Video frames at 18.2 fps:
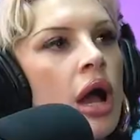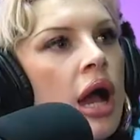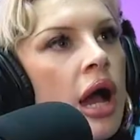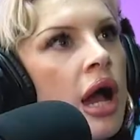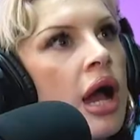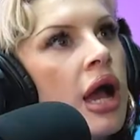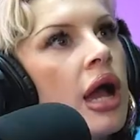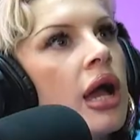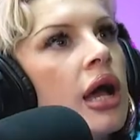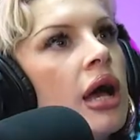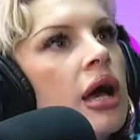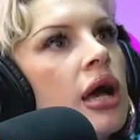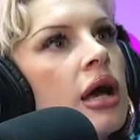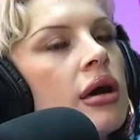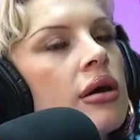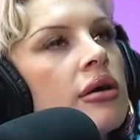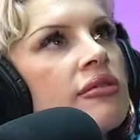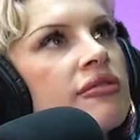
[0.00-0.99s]
Ah,
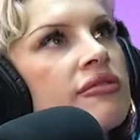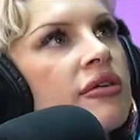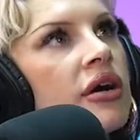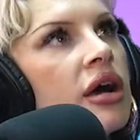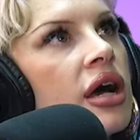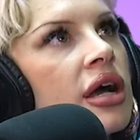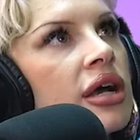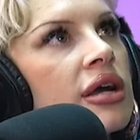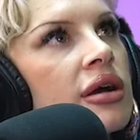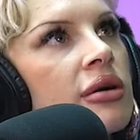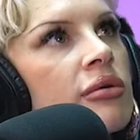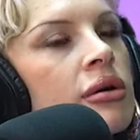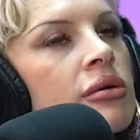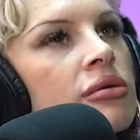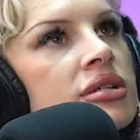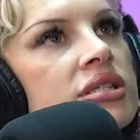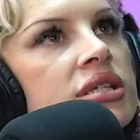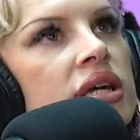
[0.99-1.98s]
uh, fuck.
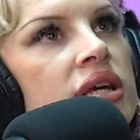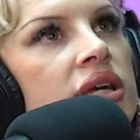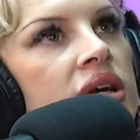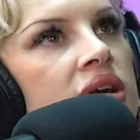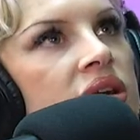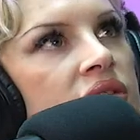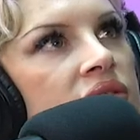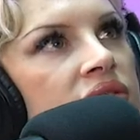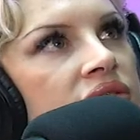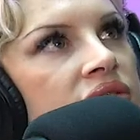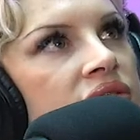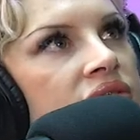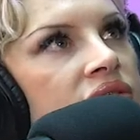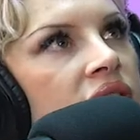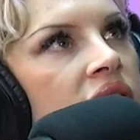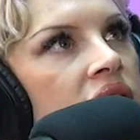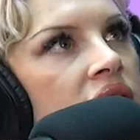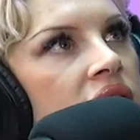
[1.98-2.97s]
What was I gonna
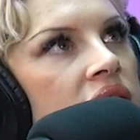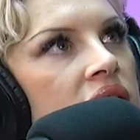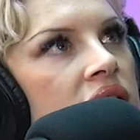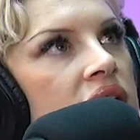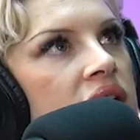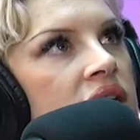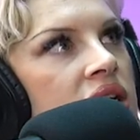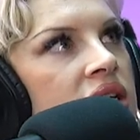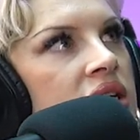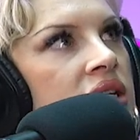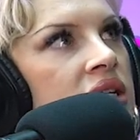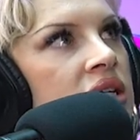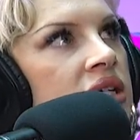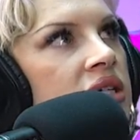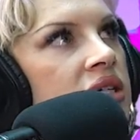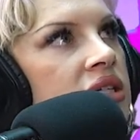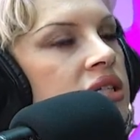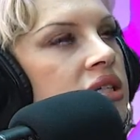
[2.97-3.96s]
fucking?
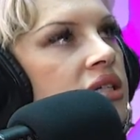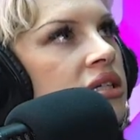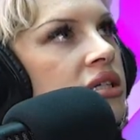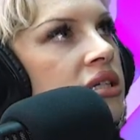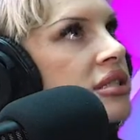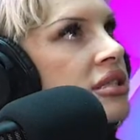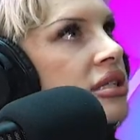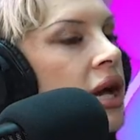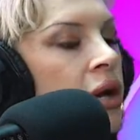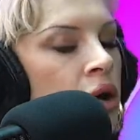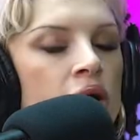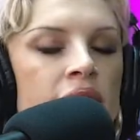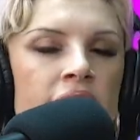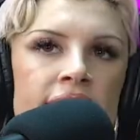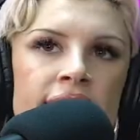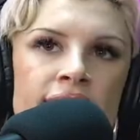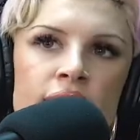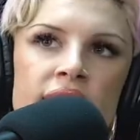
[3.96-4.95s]
Say?
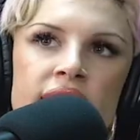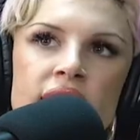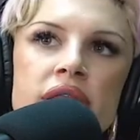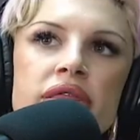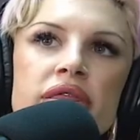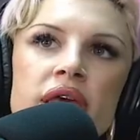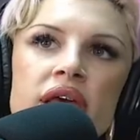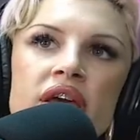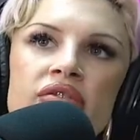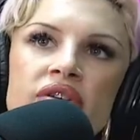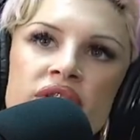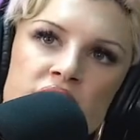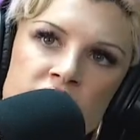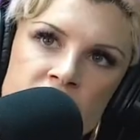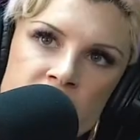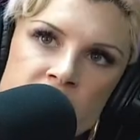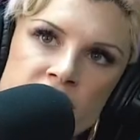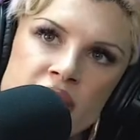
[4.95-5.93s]
Okay, if we can think of it,
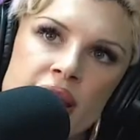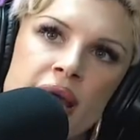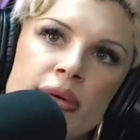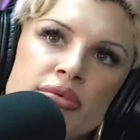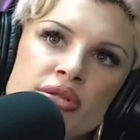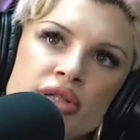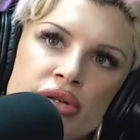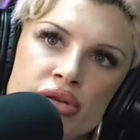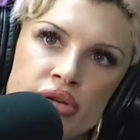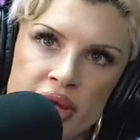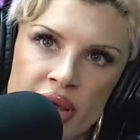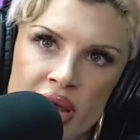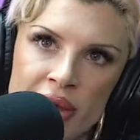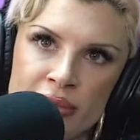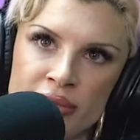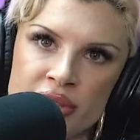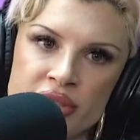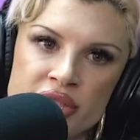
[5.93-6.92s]
then then it's absolutely
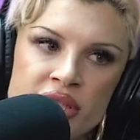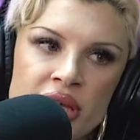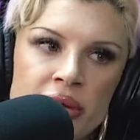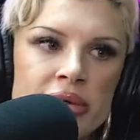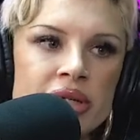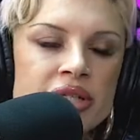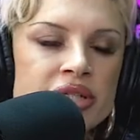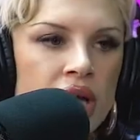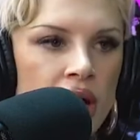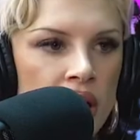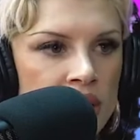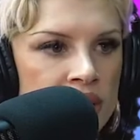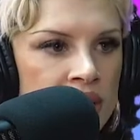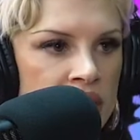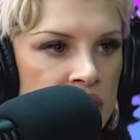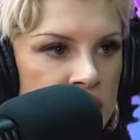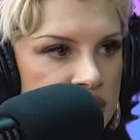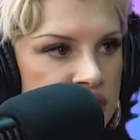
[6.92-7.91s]
happened. Somebody's gotten
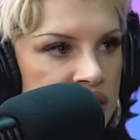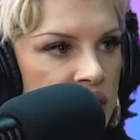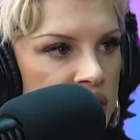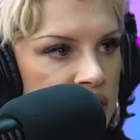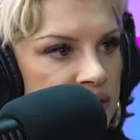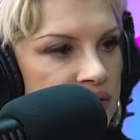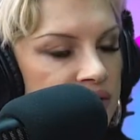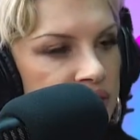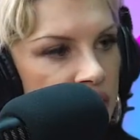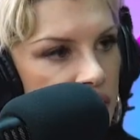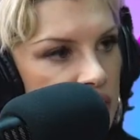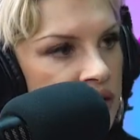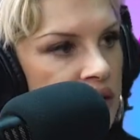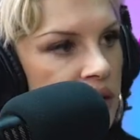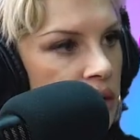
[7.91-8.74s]
their eye socket fucked.